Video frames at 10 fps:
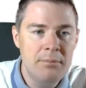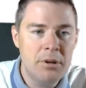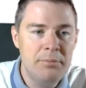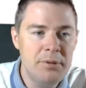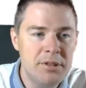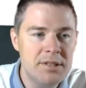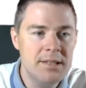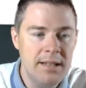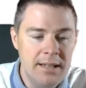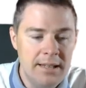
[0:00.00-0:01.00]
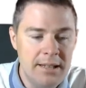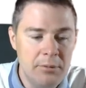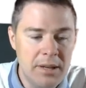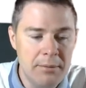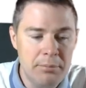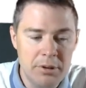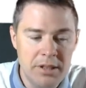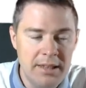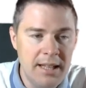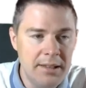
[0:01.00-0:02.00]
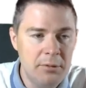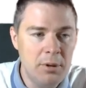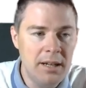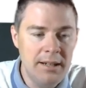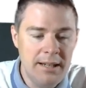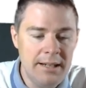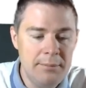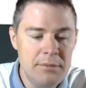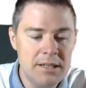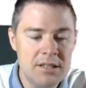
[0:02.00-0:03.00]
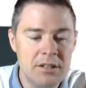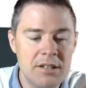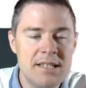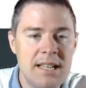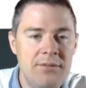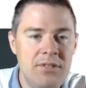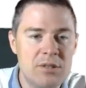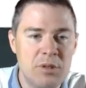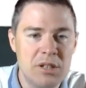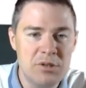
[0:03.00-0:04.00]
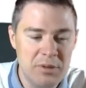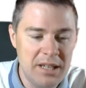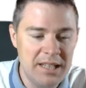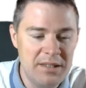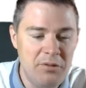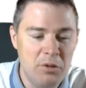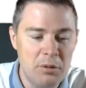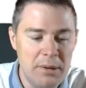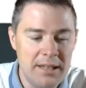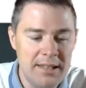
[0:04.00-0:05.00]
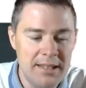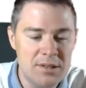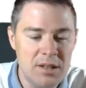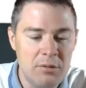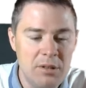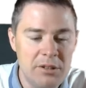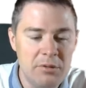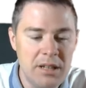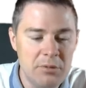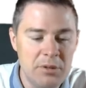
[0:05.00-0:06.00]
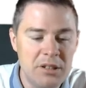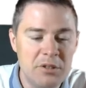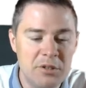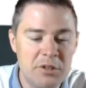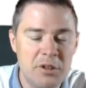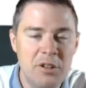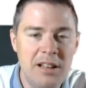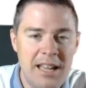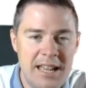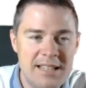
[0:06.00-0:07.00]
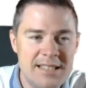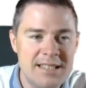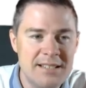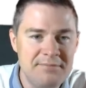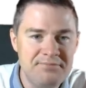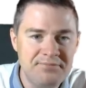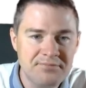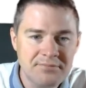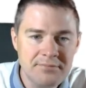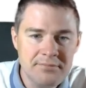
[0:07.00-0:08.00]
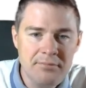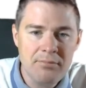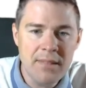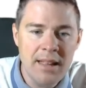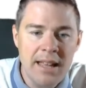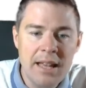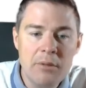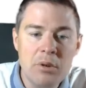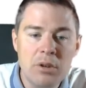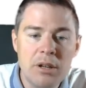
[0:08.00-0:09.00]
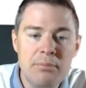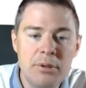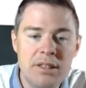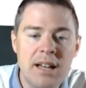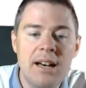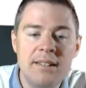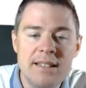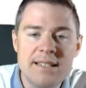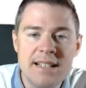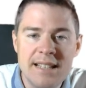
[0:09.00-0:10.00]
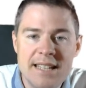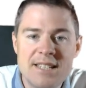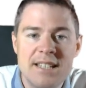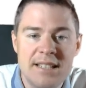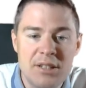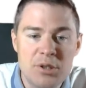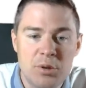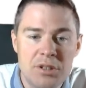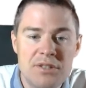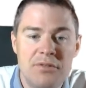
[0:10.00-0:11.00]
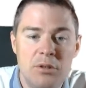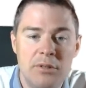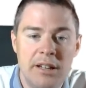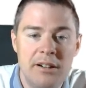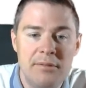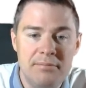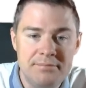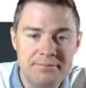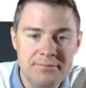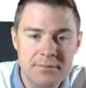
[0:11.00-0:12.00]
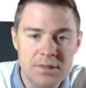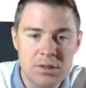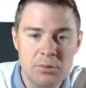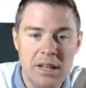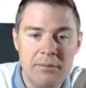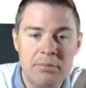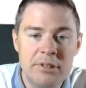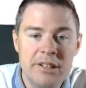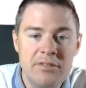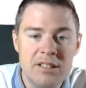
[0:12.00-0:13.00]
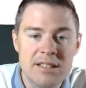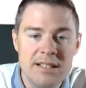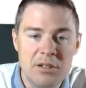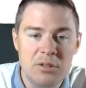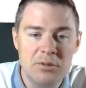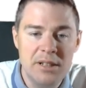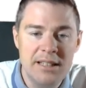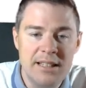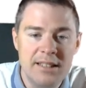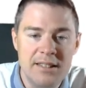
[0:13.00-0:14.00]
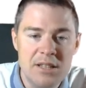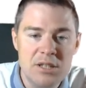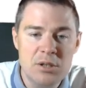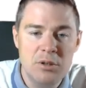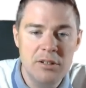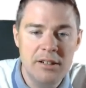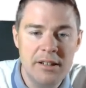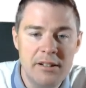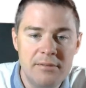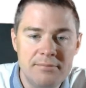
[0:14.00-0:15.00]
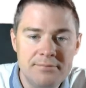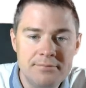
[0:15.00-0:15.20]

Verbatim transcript: Purpose, then we can put another one and I'm just gonna save this one so we get the formatting. So I will do that with Control S and we wanna put the uninstallation in the source folder. So we have previously already done the installer there.